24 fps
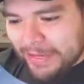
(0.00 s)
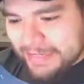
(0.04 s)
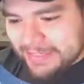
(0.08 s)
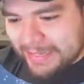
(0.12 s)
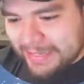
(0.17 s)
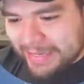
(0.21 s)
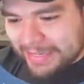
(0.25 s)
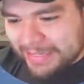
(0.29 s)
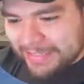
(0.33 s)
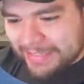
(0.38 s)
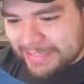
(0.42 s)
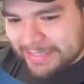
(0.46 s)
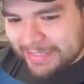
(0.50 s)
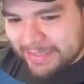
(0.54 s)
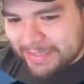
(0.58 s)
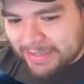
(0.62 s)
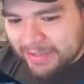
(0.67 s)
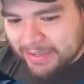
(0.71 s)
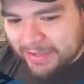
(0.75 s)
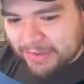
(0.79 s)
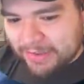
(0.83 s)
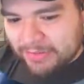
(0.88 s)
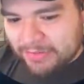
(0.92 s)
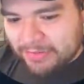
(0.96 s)
this. god, the
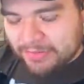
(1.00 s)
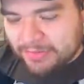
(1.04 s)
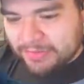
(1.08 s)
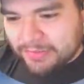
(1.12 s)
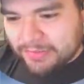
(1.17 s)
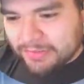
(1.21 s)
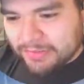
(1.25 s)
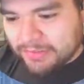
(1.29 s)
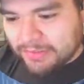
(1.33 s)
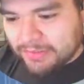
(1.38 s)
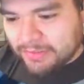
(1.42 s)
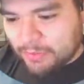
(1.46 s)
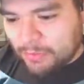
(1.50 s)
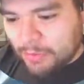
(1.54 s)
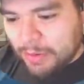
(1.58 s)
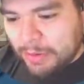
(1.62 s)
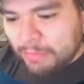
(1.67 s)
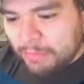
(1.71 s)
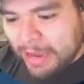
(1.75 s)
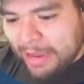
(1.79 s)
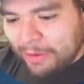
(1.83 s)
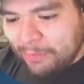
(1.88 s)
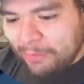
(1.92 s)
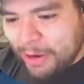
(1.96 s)
hell. we
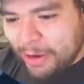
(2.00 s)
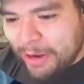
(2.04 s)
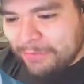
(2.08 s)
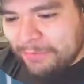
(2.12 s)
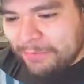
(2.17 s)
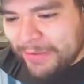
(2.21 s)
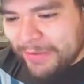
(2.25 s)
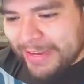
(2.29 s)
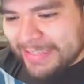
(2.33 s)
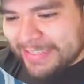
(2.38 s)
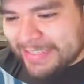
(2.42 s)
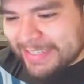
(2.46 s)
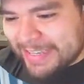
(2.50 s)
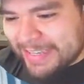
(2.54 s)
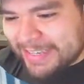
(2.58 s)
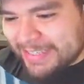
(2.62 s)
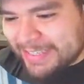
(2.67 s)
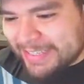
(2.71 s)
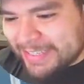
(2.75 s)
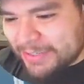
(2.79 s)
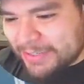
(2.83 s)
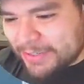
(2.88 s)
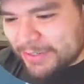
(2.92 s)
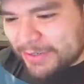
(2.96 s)
might one phase this.
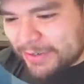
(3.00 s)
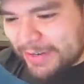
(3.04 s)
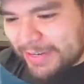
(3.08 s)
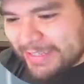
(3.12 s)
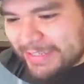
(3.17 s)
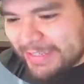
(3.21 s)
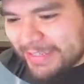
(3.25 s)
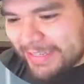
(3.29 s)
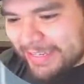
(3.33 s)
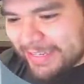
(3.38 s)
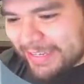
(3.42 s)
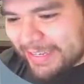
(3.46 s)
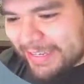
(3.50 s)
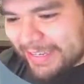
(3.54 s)
This is crazy.